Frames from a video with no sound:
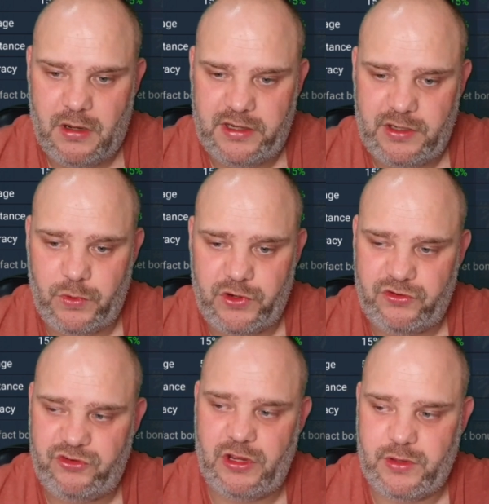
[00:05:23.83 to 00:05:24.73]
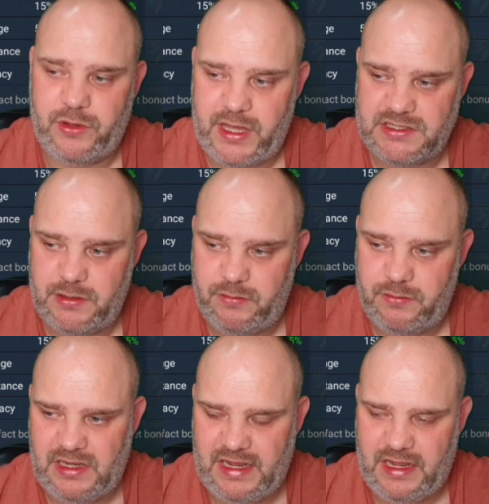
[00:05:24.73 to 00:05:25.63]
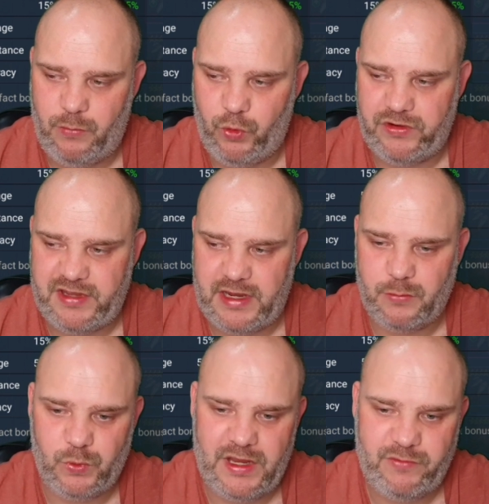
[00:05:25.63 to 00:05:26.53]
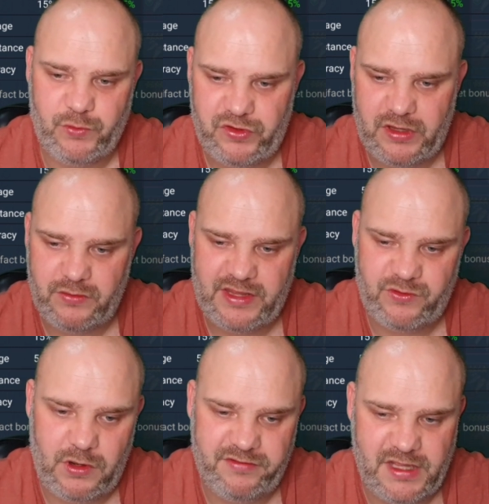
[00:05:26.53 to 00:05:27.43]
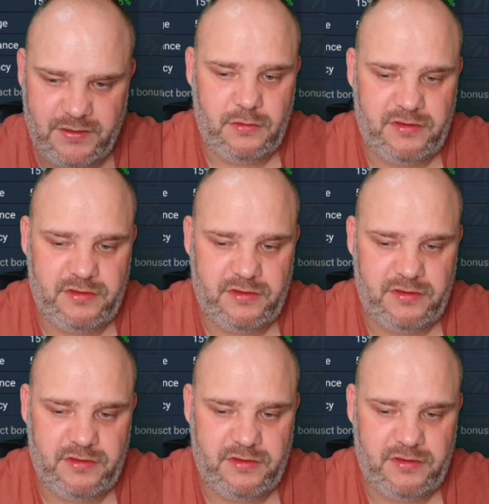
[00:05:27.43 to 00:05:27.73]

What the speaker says: I did want to showcase him at a more attainable level, so that's what I've done.